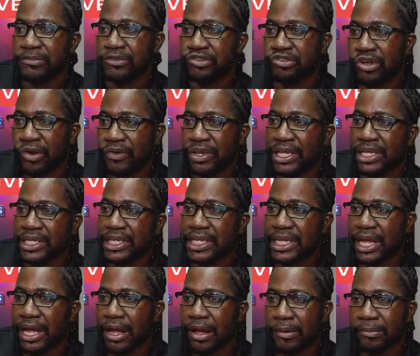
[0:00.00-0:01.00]

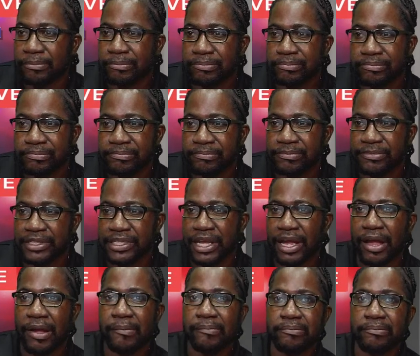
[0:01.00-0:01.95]
the